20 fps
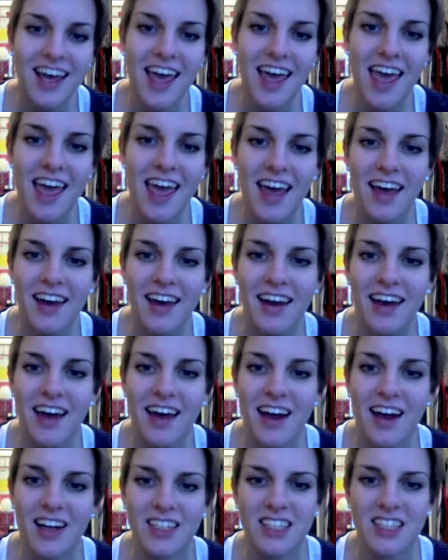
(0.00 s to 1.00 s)
and
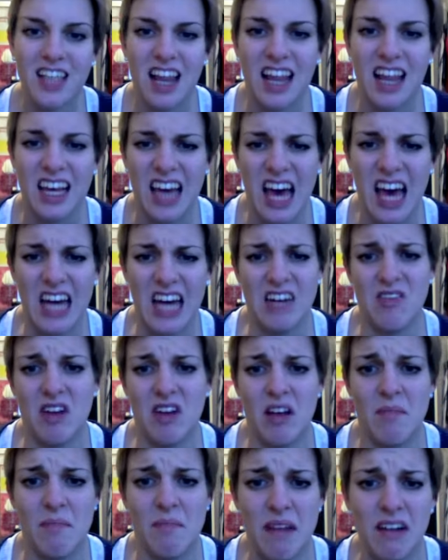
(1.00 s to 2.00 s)
she's not like, I don't want
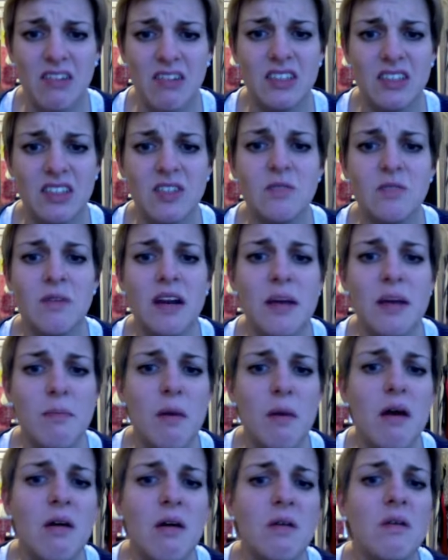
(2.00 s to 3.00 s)
to marry you
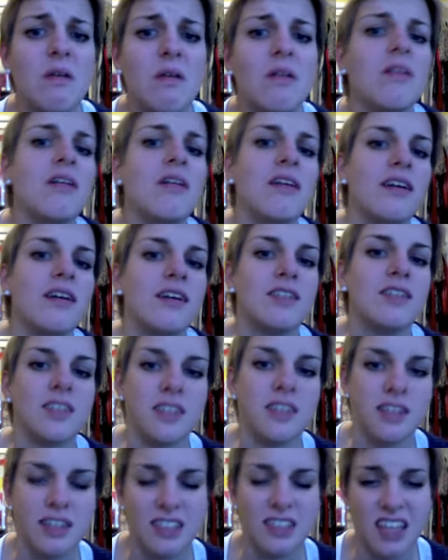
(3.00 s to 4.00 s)
anymore. And she,
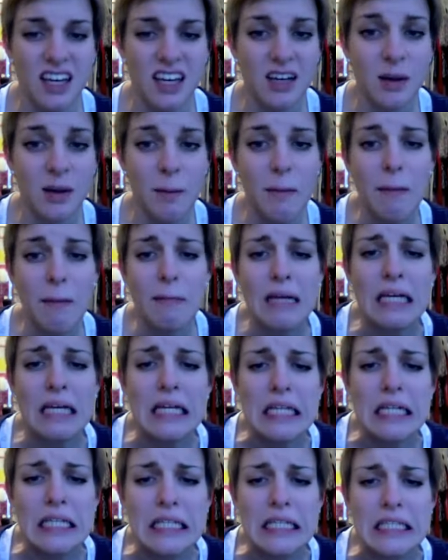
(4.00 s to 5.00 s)
he's like, but
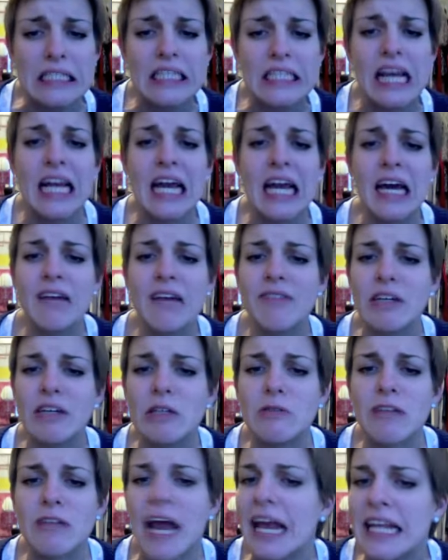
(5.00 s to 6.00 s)
please, I love
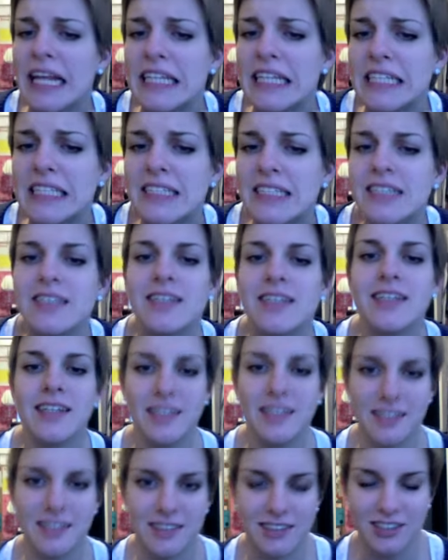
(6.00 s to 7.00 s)
you, Janet. And
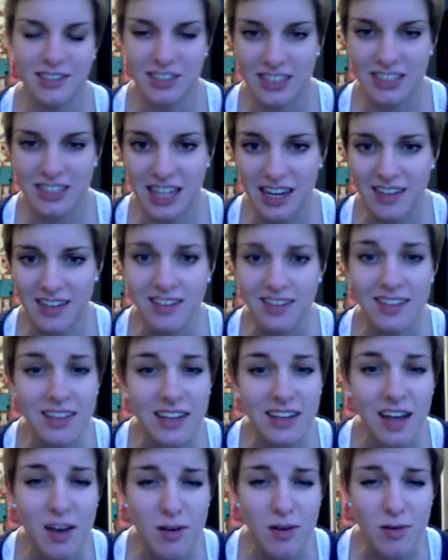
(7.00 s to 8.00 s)
he's, she's like,
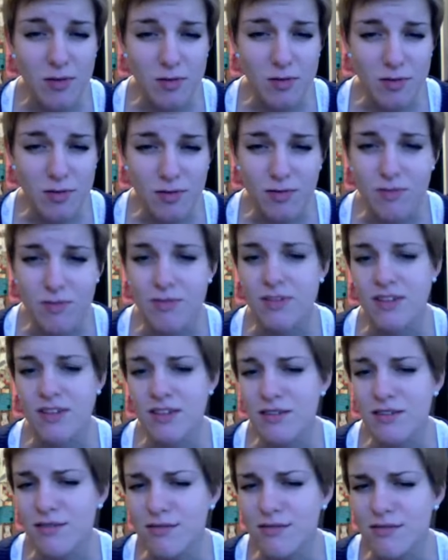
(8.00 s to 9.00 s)
no,
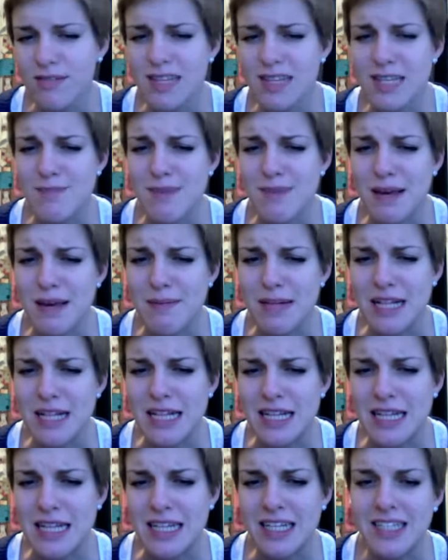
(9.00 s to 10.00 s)
you're
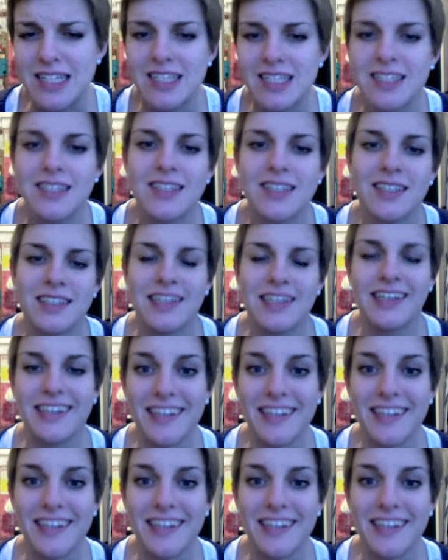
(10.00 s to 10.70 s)
despicable. And then,